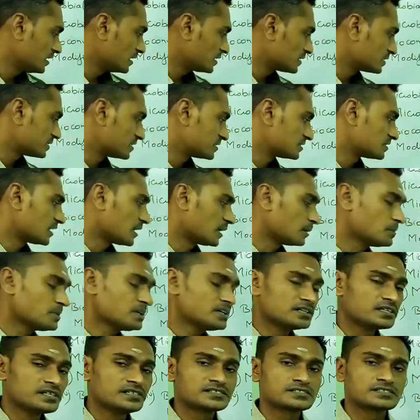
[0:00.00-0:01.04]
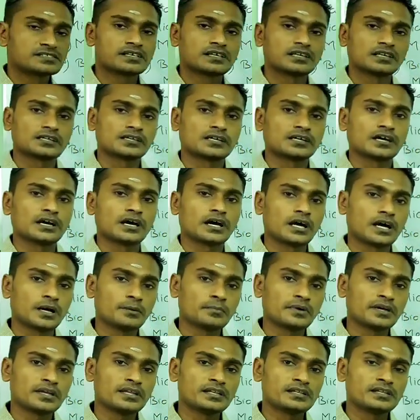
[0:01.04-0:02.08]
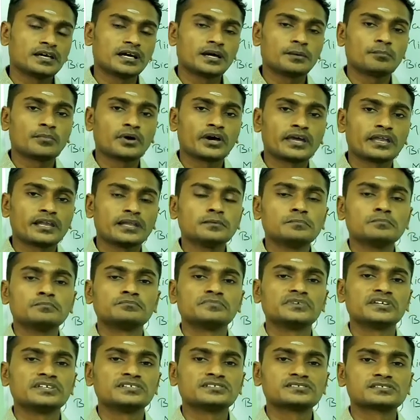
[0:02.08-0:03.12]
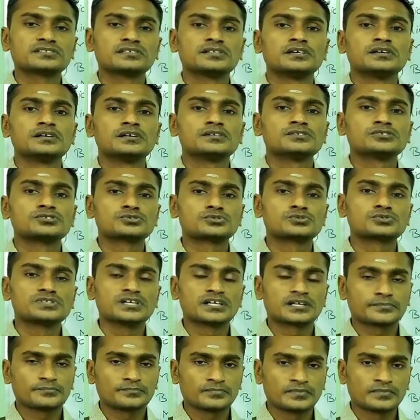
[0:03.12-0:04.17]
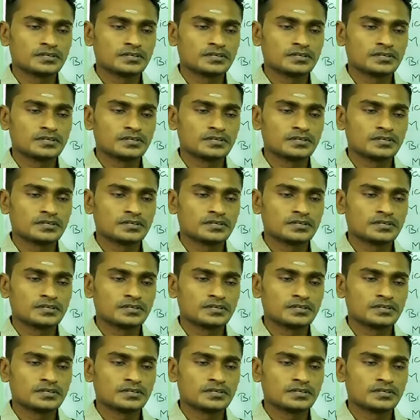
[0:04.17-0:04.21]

Then amylase, amylum means sugar.